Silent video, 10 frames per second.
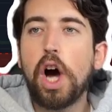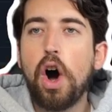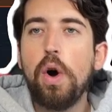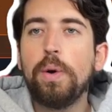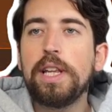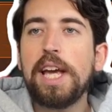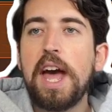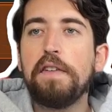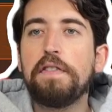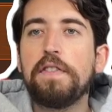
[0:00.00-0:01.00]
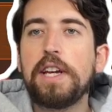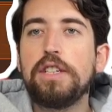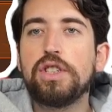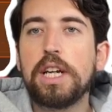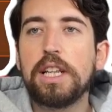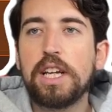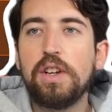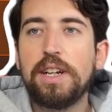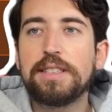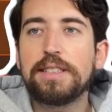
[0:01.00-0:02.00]
only FVG that you
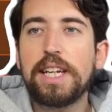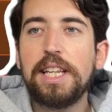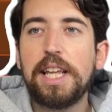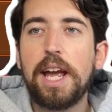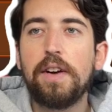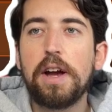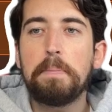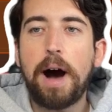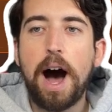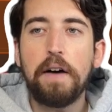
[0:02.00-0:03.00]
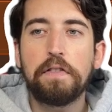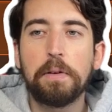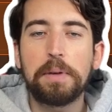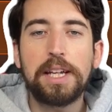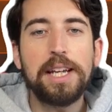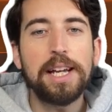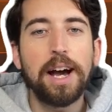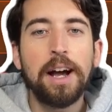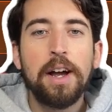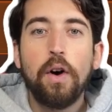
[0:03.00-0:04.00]
can see in the area apart from
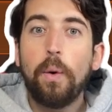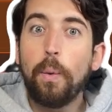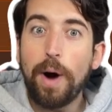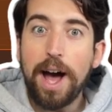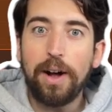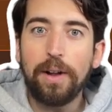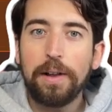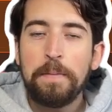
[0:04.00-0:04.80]
here? Well,